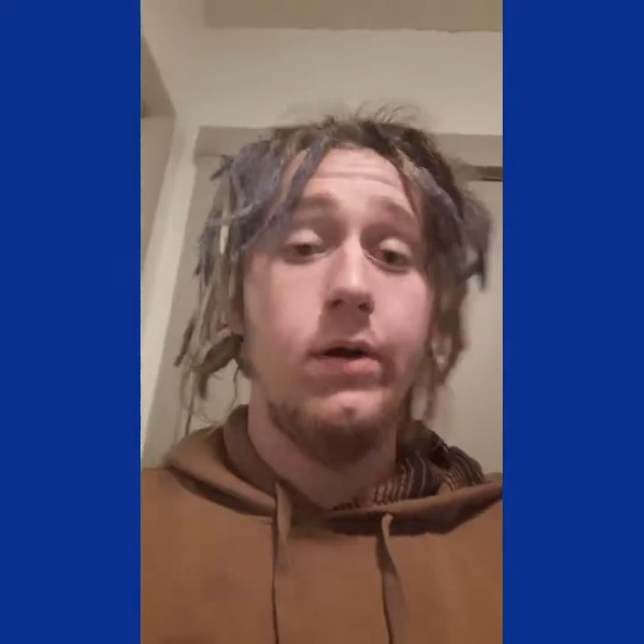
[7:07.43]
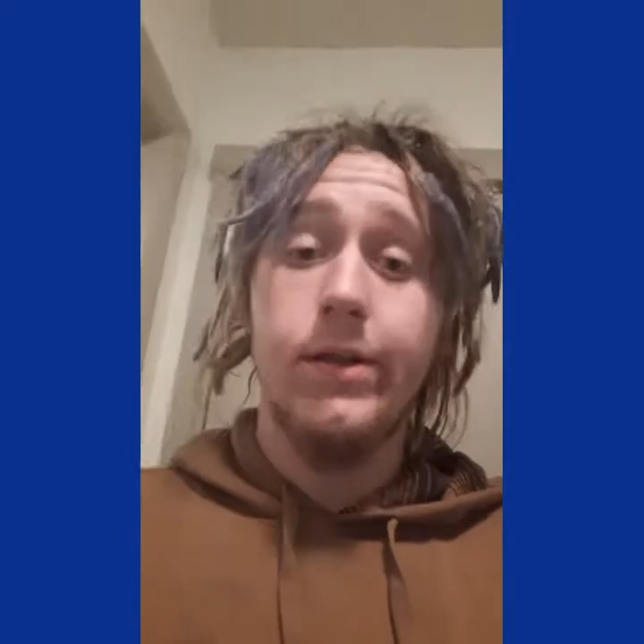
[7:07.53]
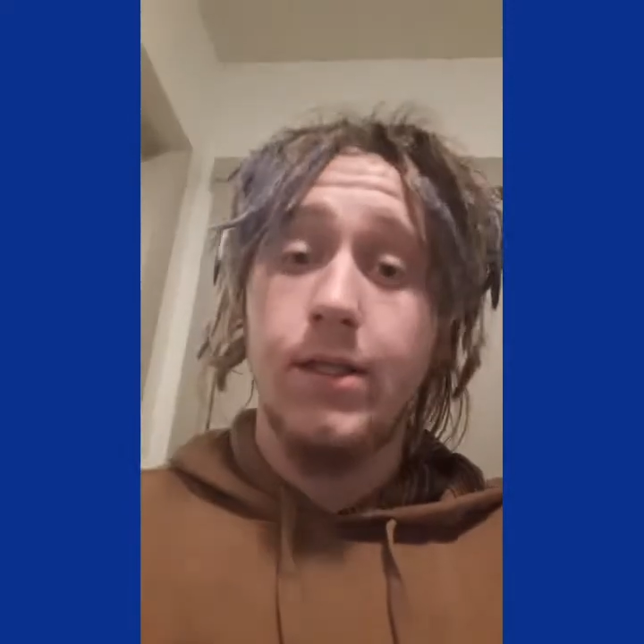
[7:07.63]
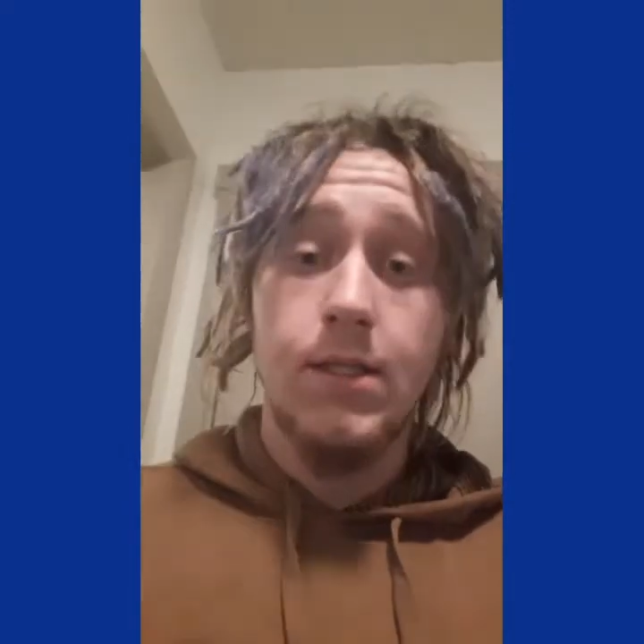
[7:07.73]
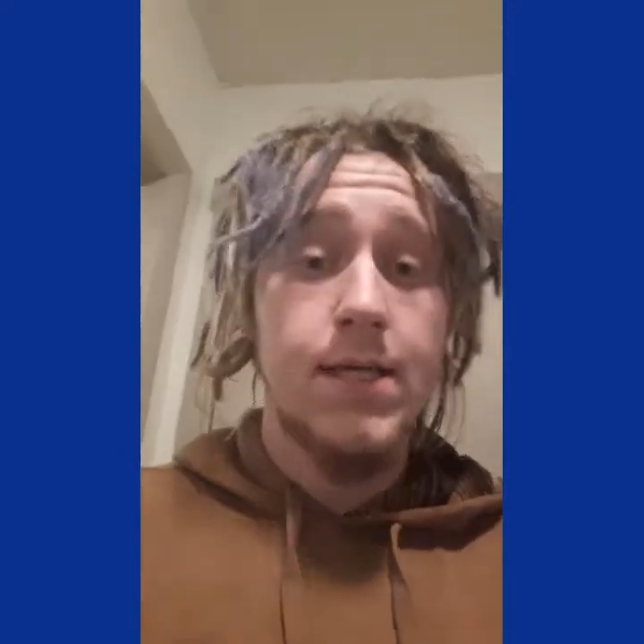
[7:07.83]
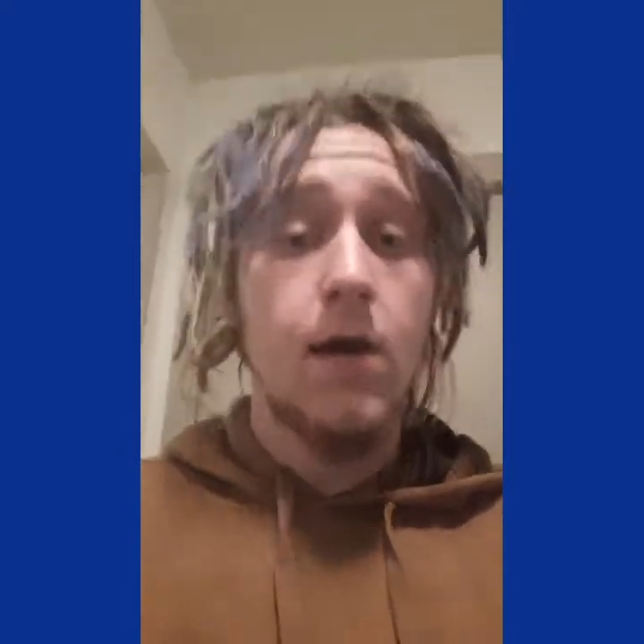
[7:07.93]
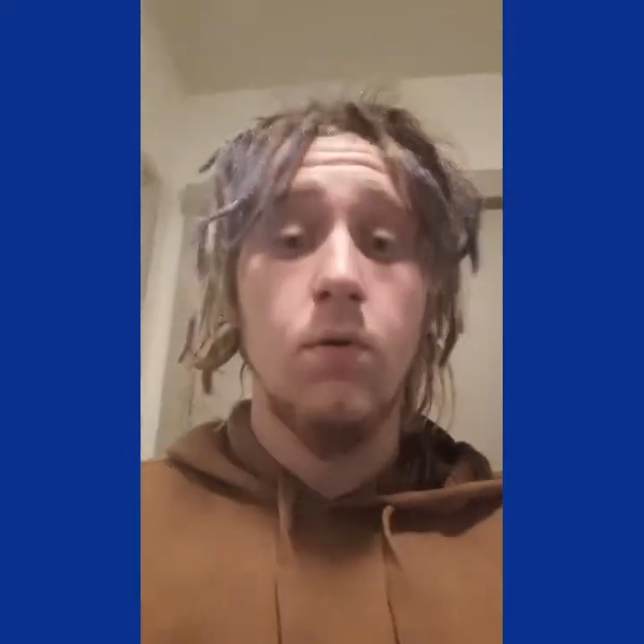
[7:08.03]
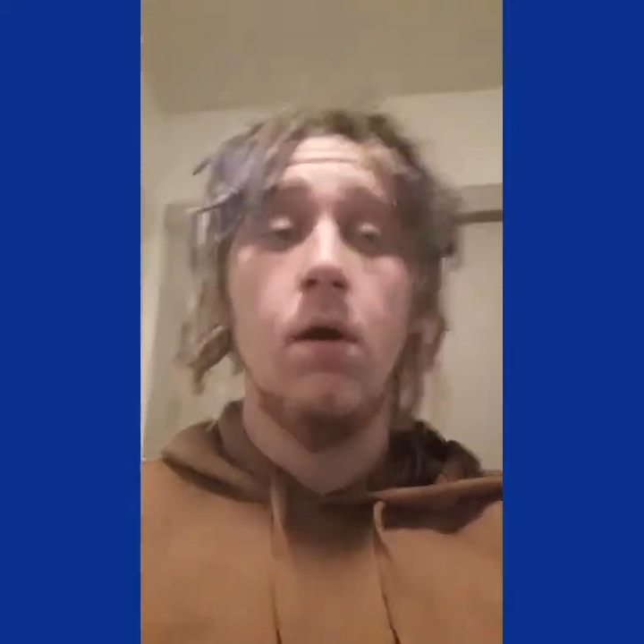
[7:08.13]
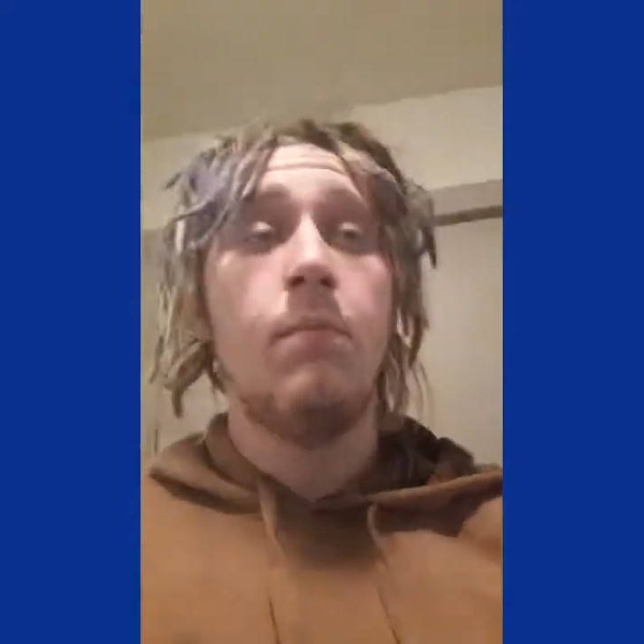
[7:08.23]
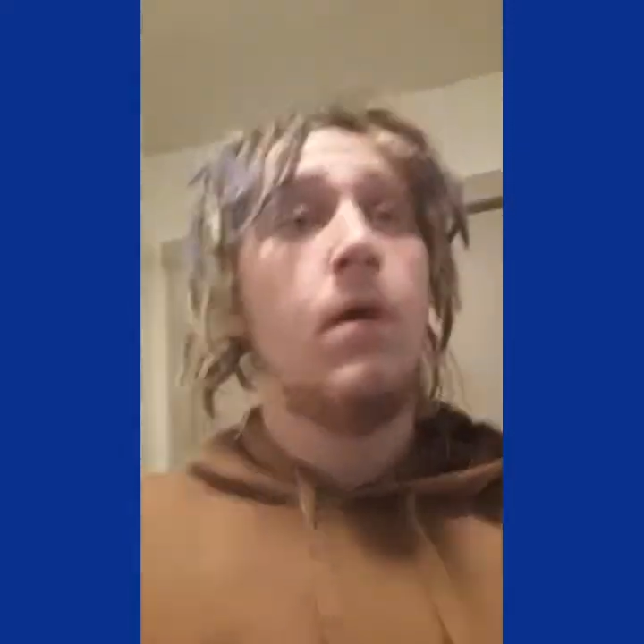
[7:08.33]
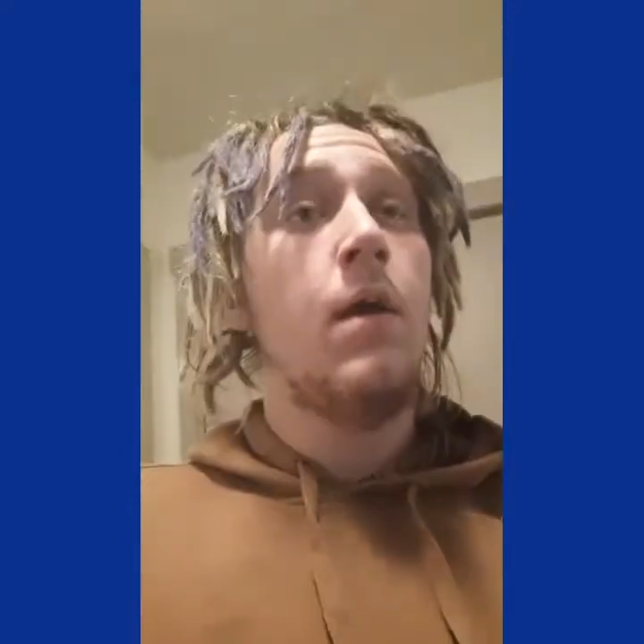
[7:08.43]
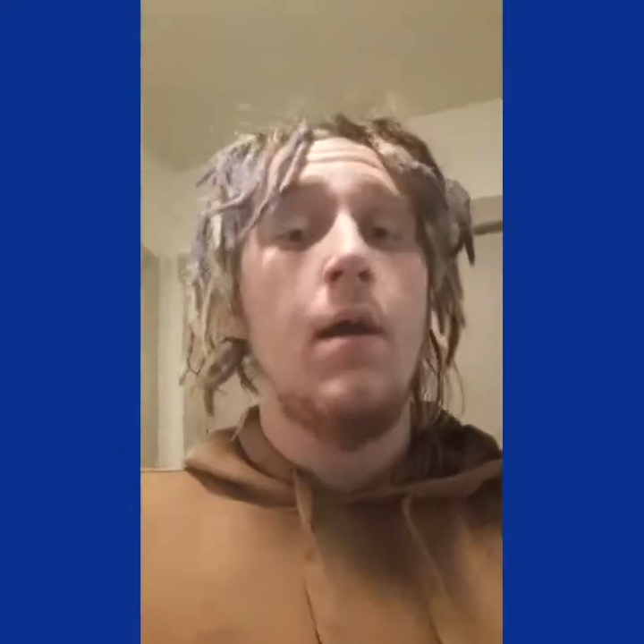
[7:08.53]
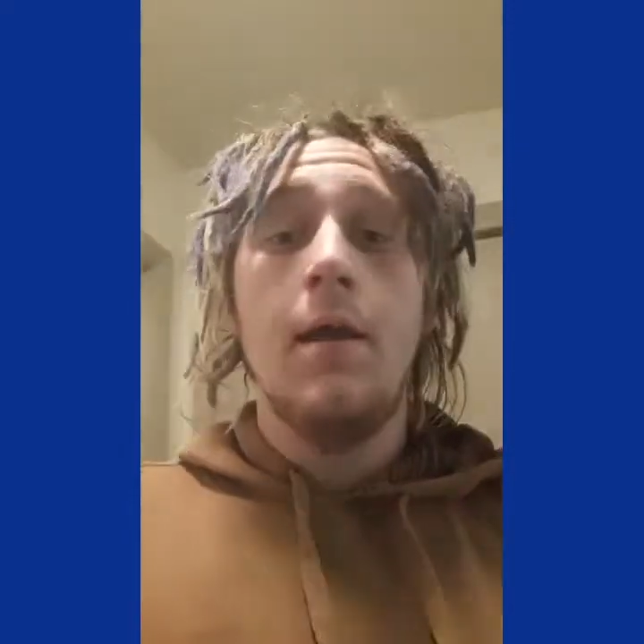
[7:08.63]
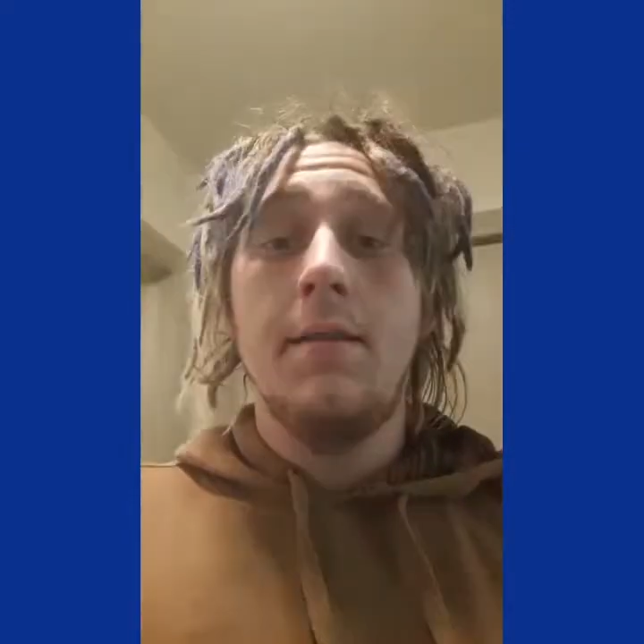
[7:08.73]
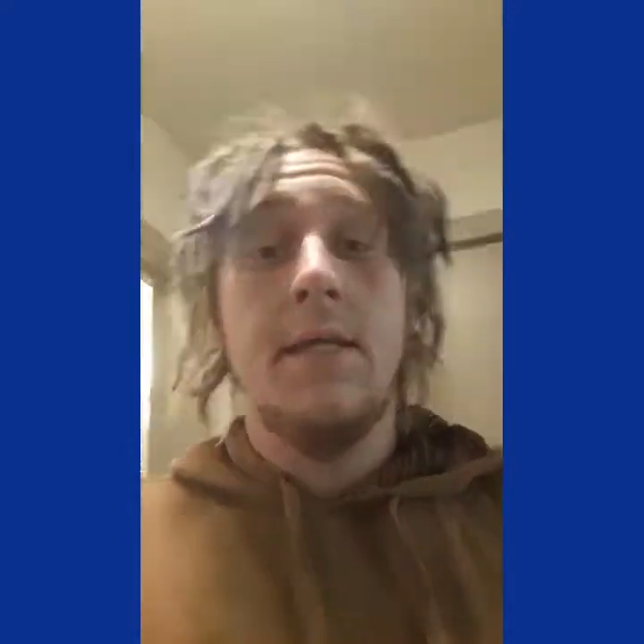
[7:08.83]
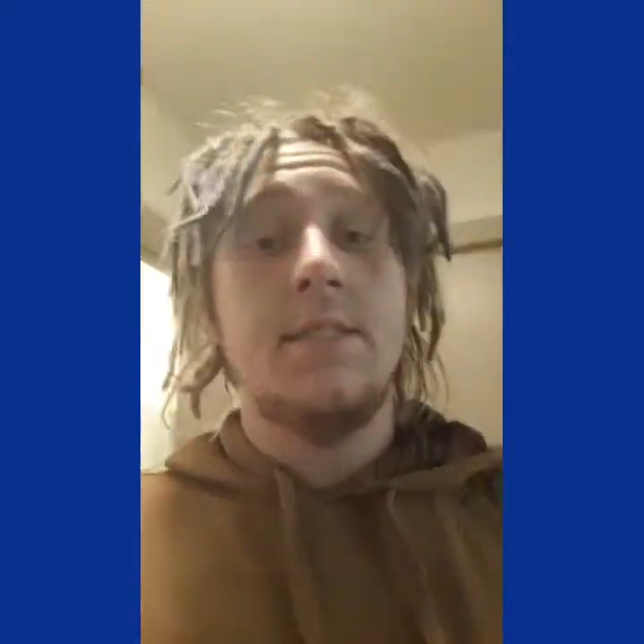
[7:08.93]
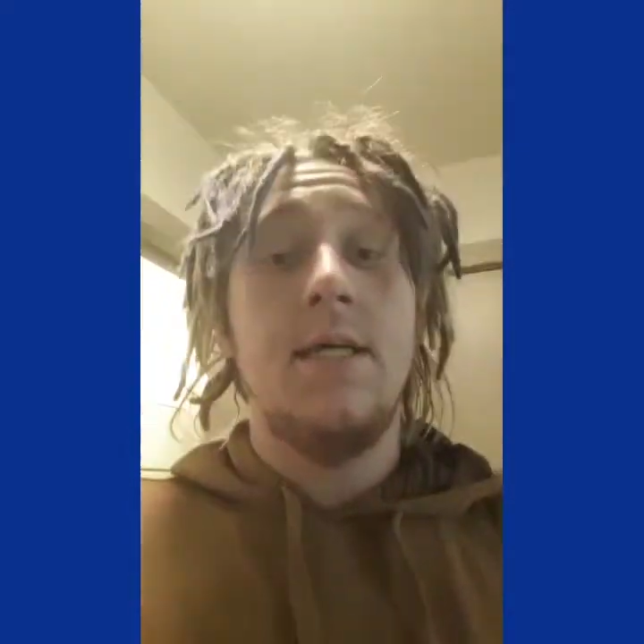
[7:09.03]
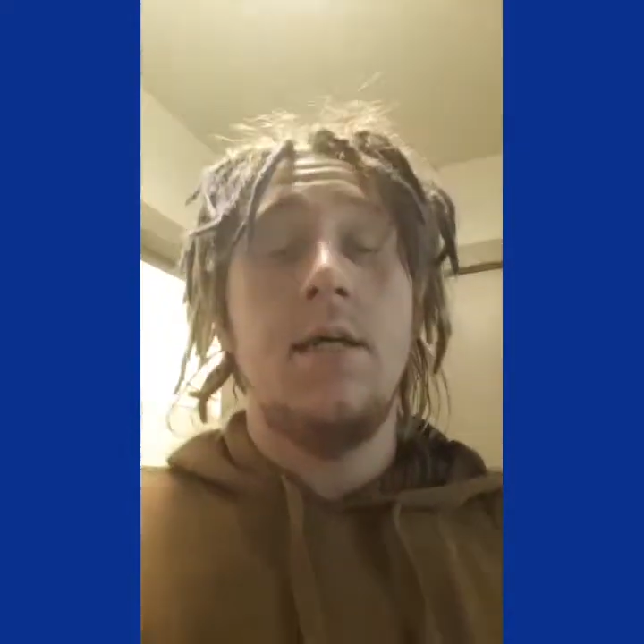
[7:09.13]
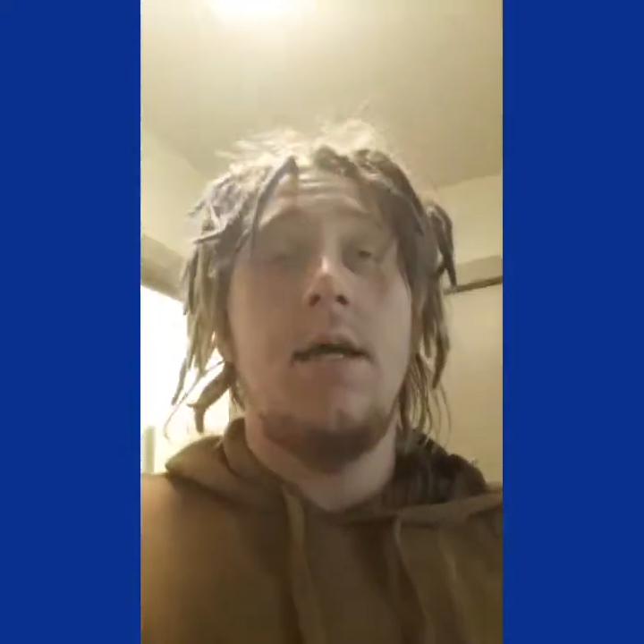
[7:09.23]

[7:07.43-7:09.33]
and then the towel rub. That's it.